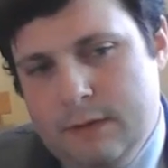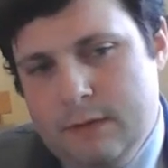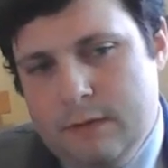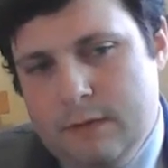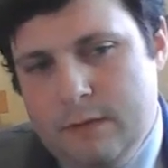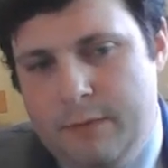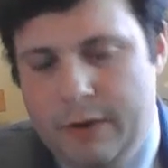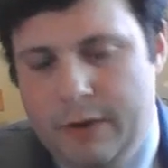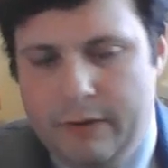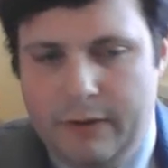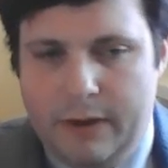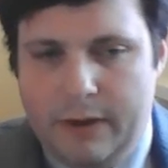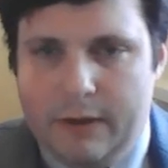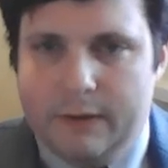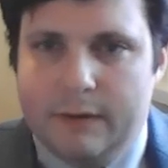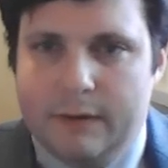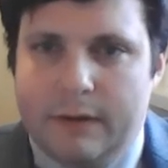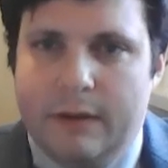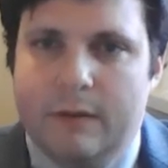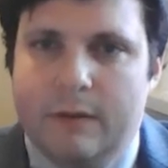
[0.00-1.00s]
the
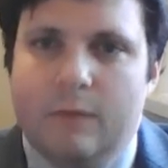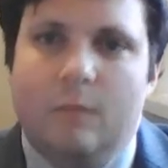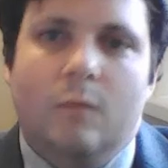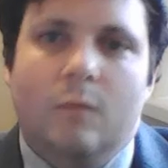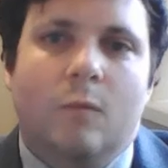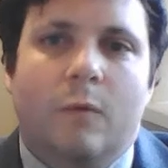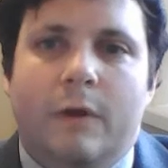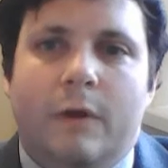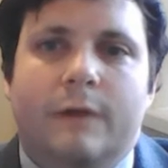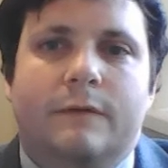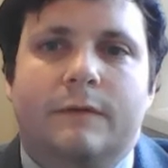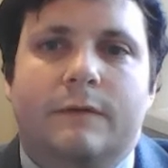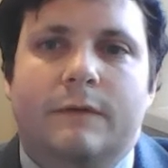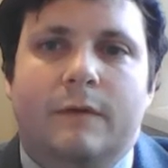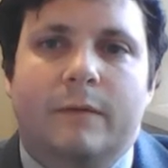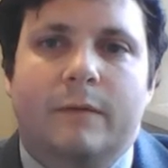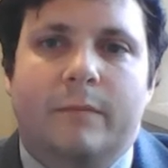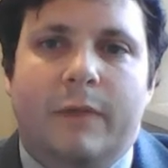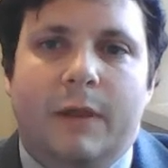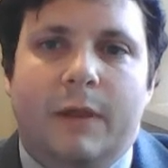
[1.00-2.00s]
period in which
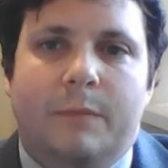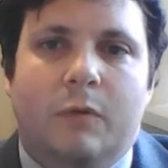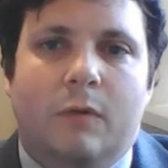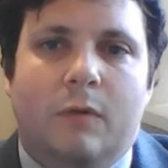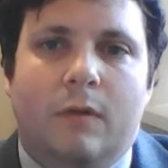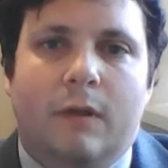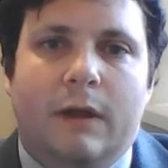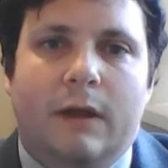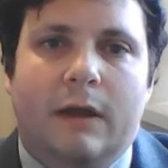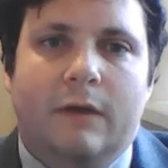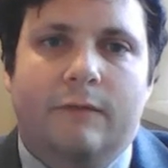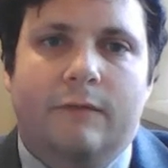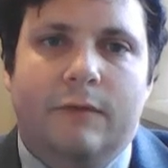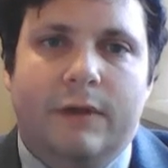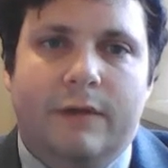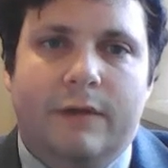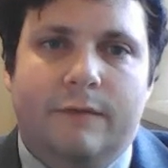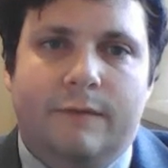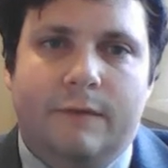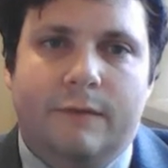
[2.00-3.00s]
people have
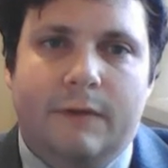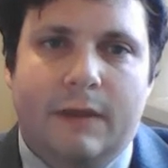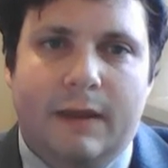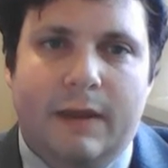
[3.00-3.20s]
lived